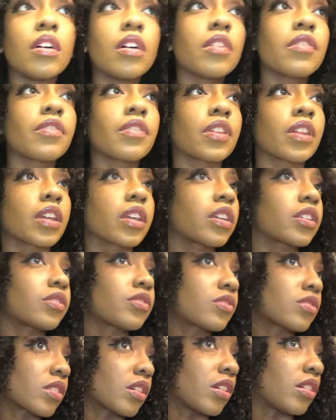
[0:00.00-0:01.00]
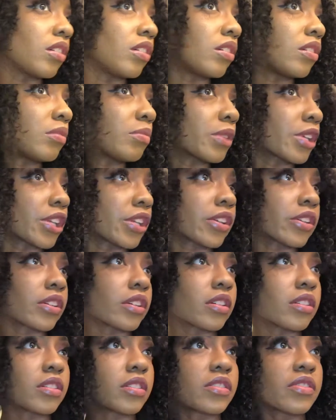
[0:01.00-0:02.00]
I feel like I just cut all my hair
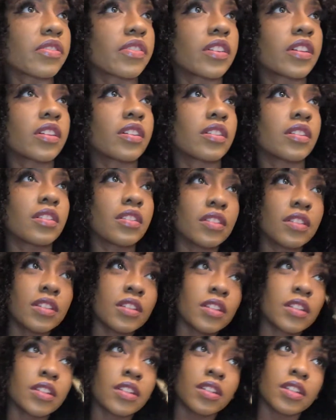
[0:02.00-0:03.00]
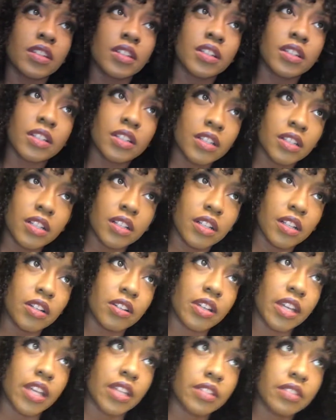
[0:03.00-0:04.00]
off.
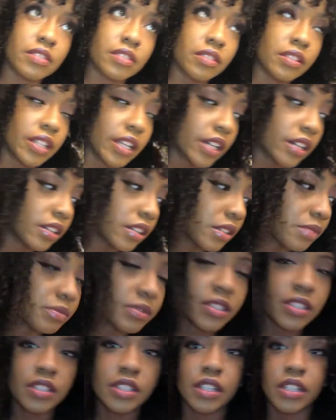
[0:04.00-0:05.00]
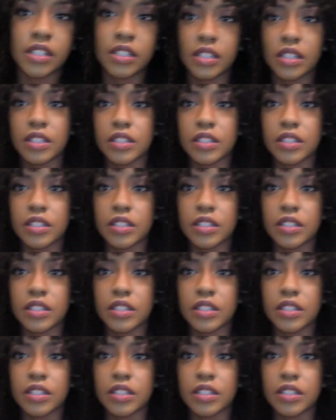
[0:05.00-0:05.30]
Okay, so now I'm just gonna